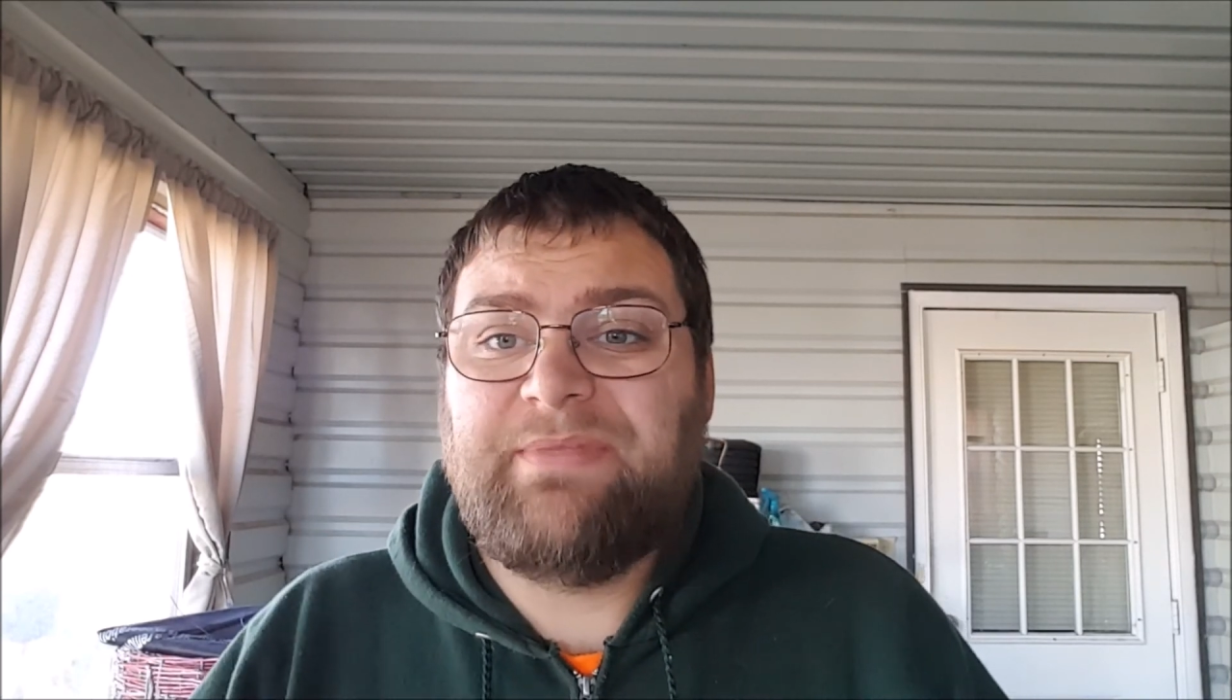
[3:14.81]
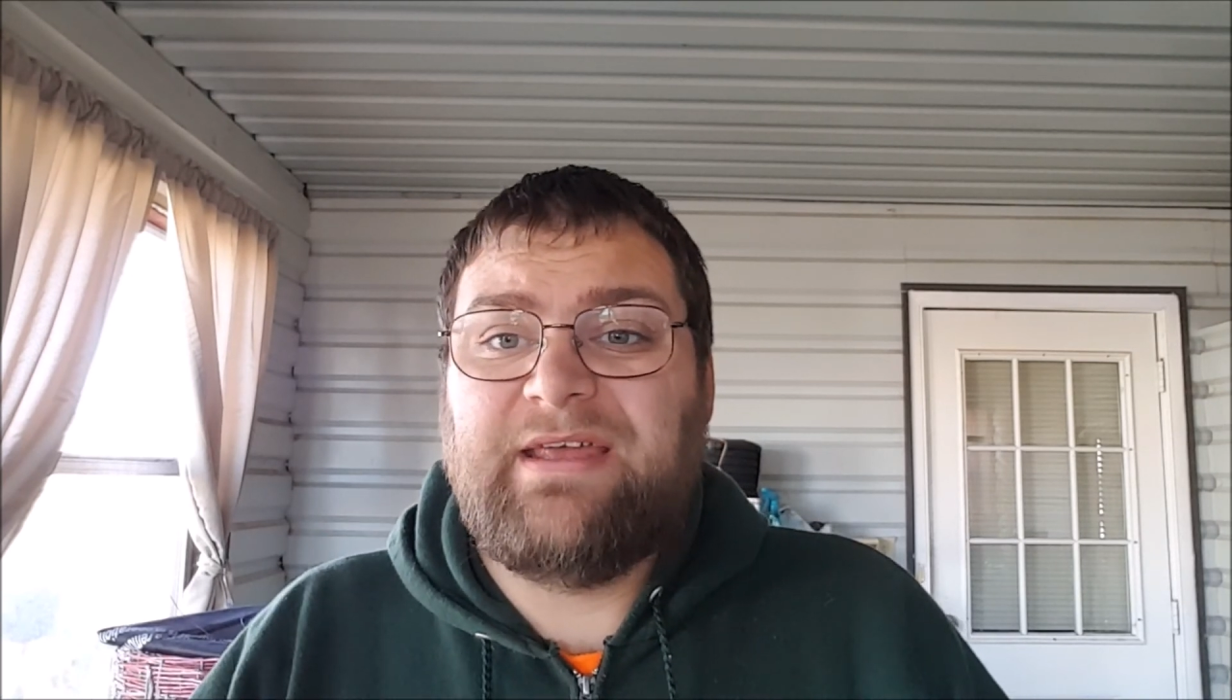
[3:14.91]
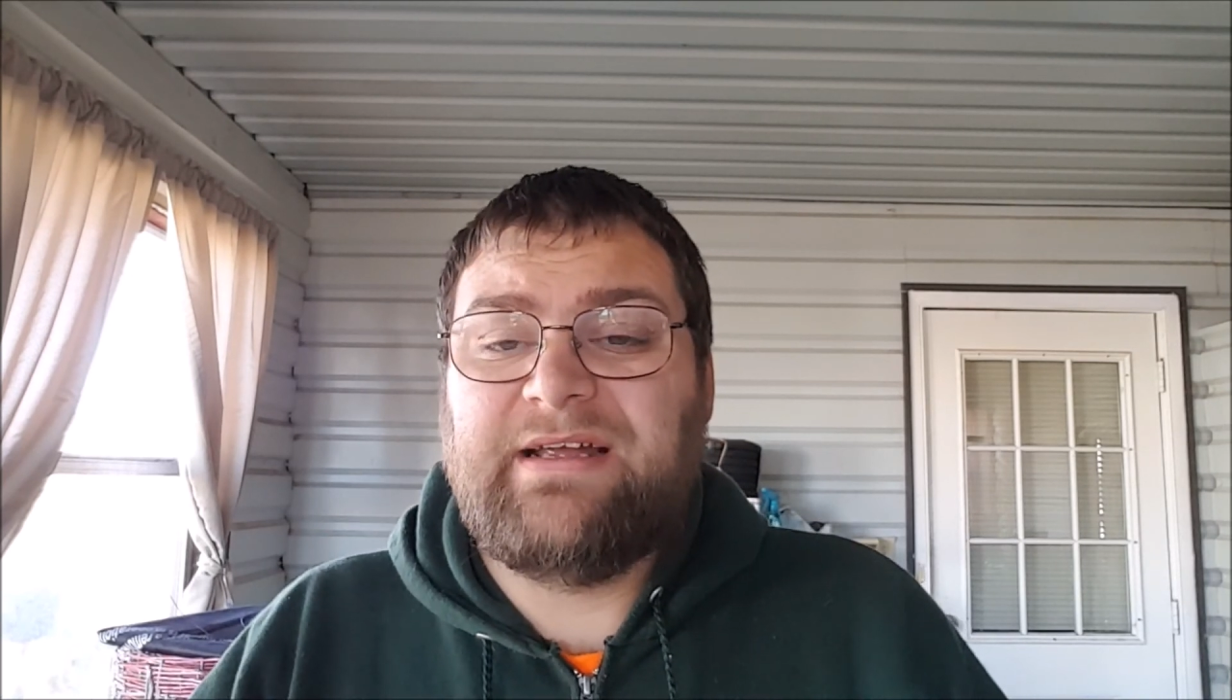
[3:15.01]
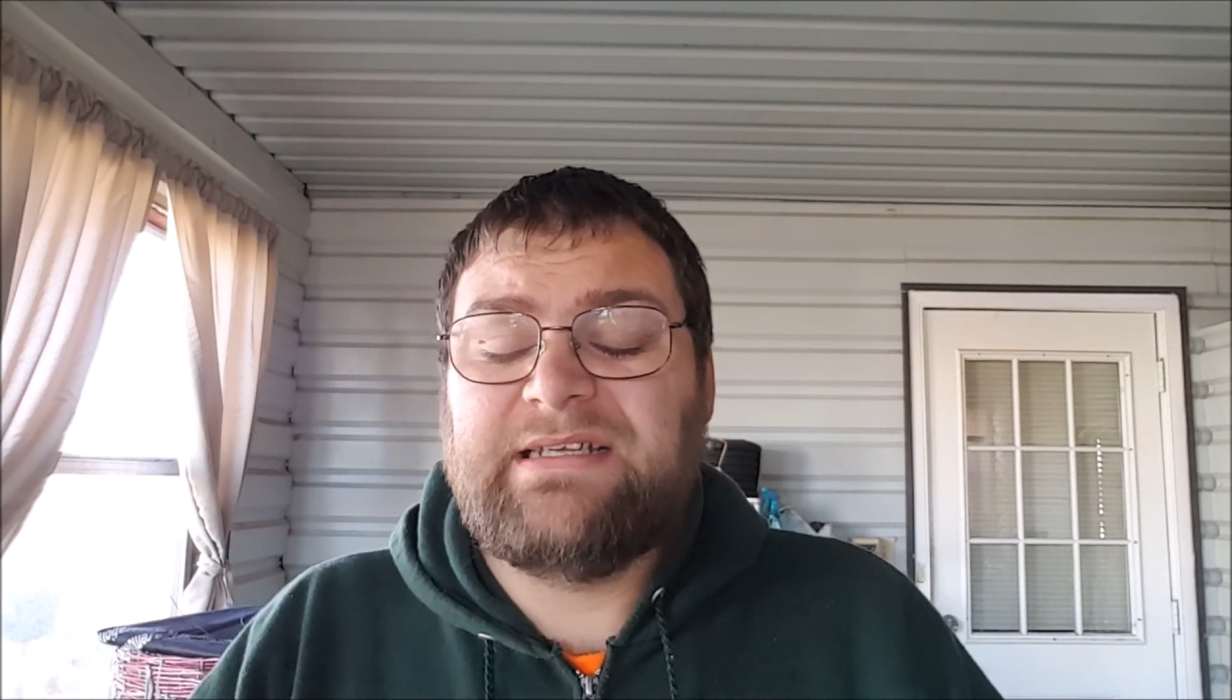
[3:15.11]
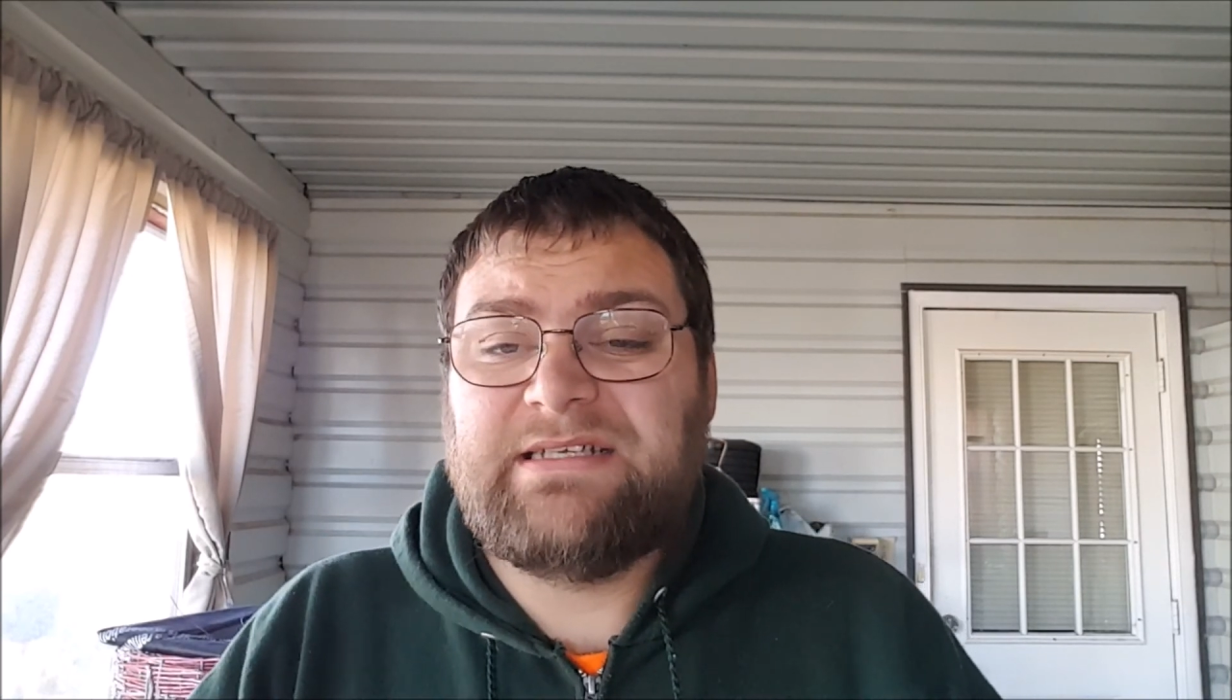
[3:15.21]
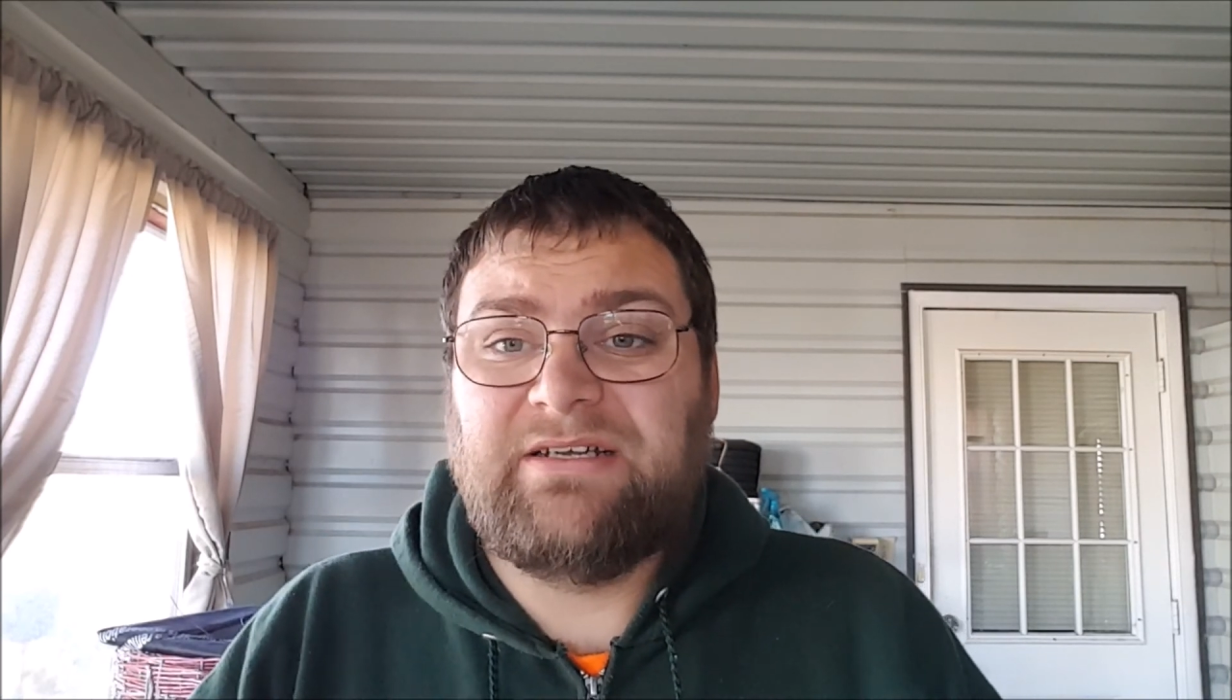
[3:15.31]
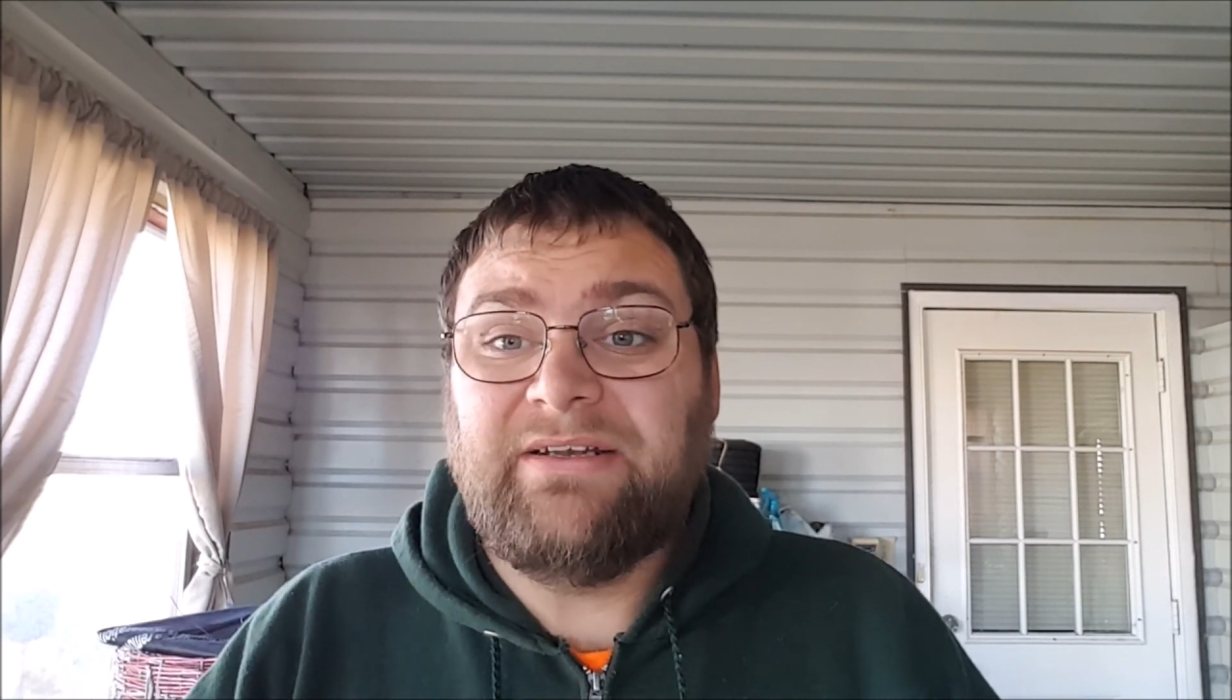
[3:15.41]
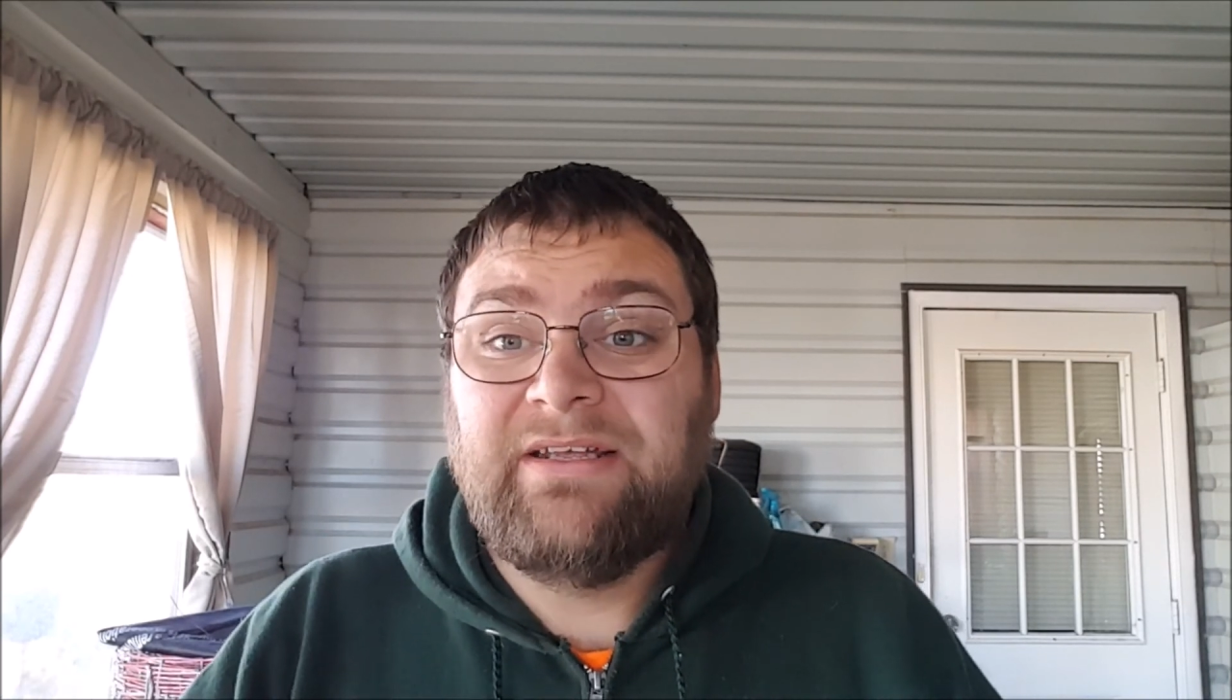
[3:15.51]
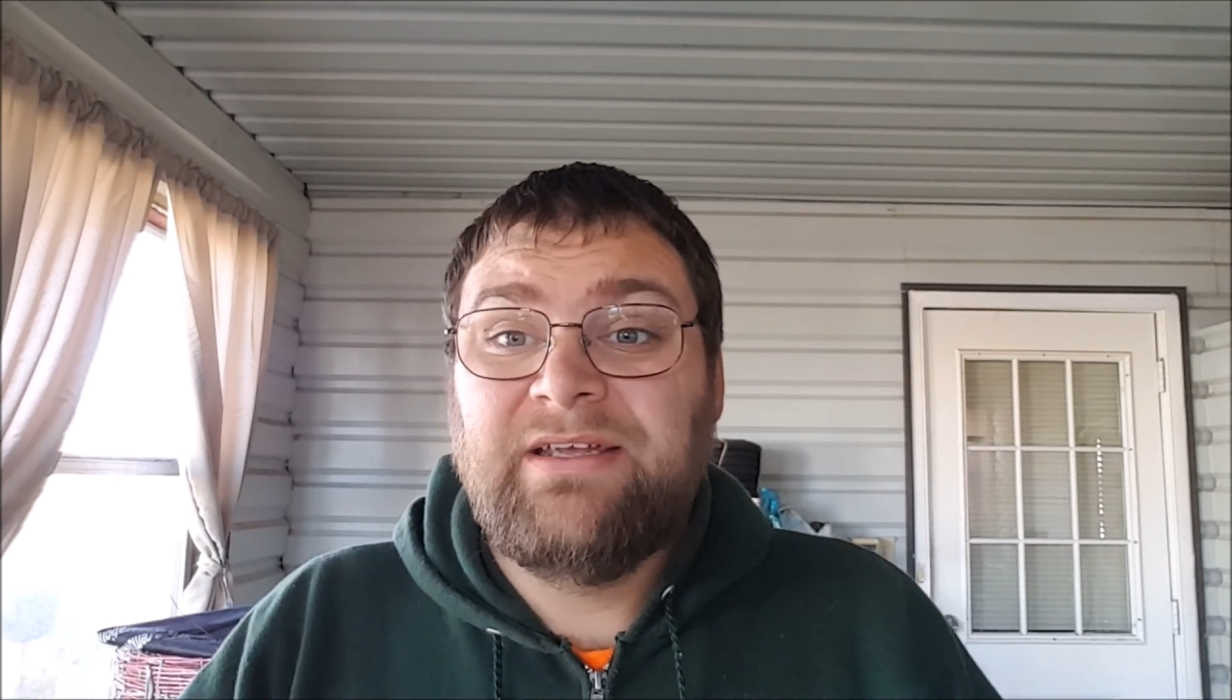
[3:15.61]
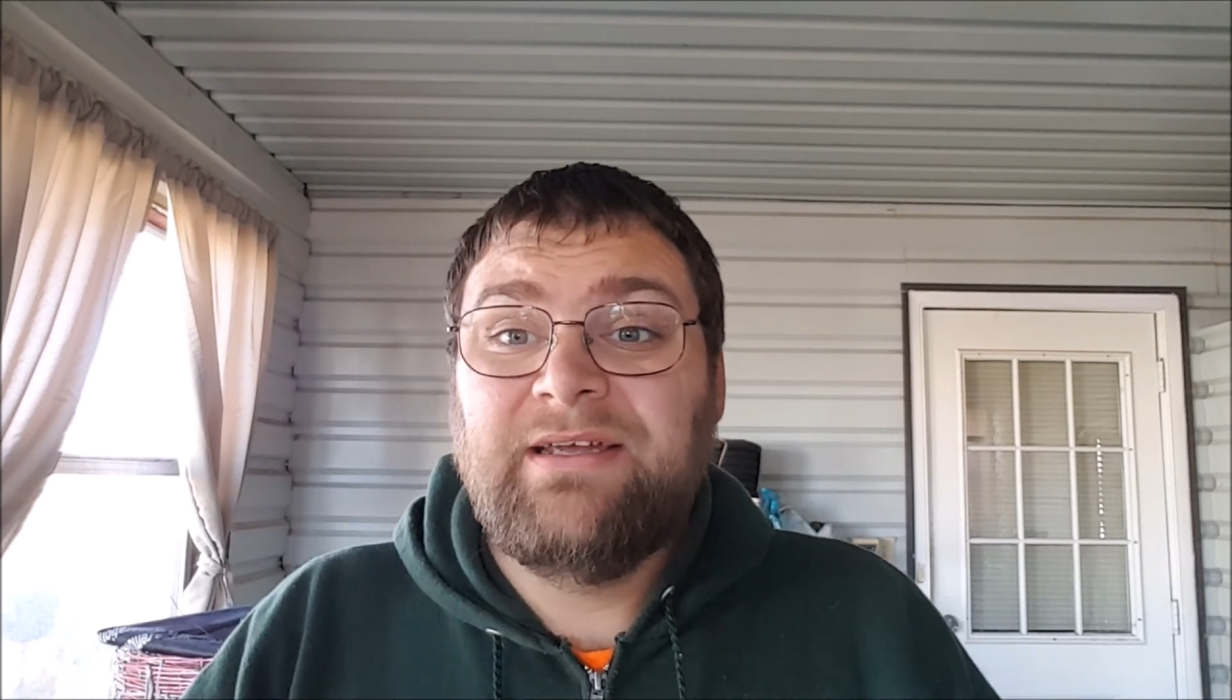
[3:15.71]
that ice out.